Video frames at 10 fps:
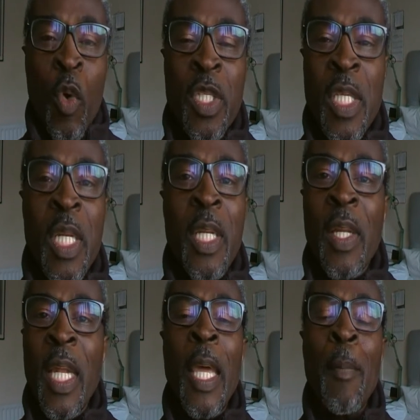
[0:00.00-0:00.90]
and watched this
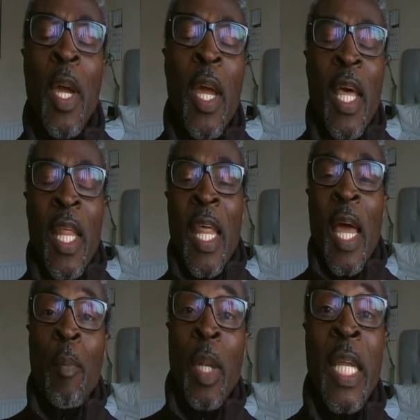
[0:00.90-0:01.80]
little clip,
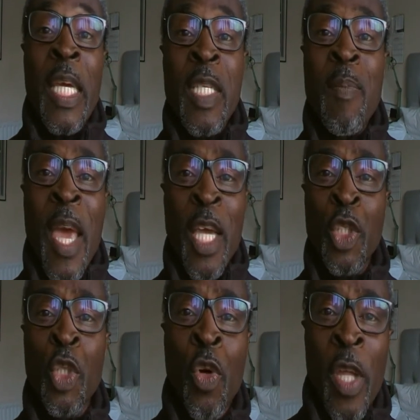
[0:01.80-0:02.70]
then please make
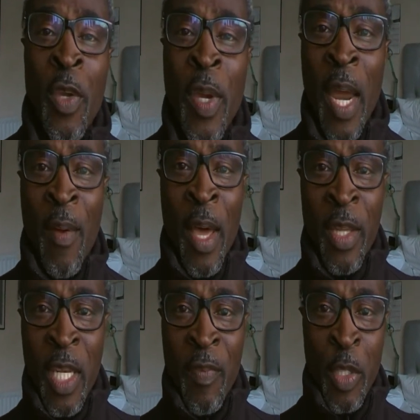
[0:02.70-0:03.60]
sure that you carry
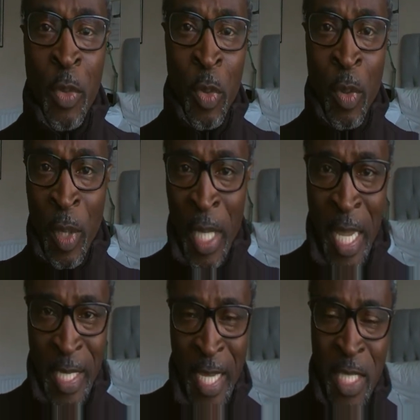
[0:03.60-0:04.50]
out the individual
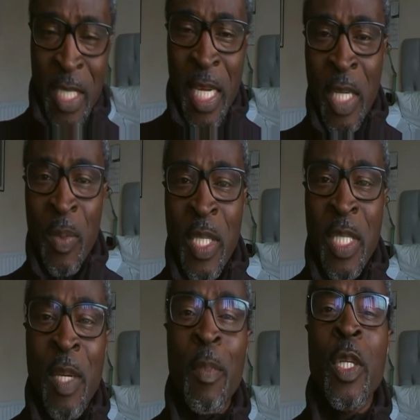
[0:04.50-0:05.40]
class exercise, which
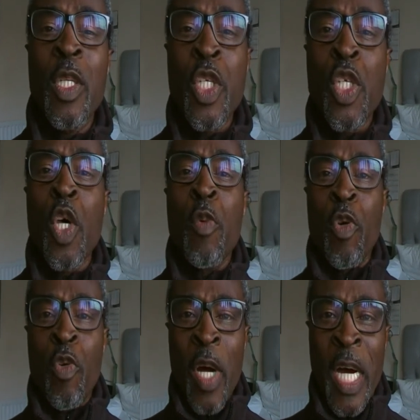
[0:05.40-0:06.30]
is simply to
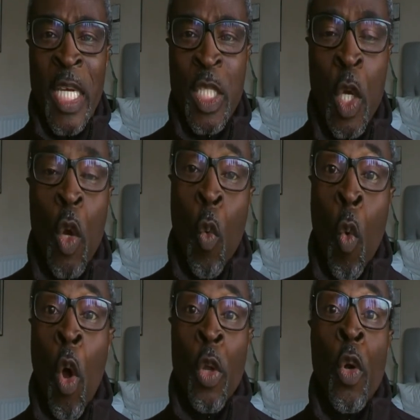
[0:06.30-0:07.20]
summarize
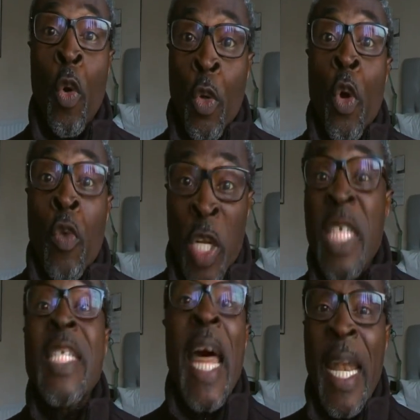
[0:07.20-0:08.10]
what your
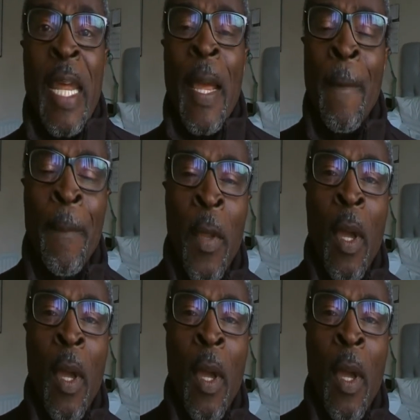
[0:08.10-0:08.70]
understanding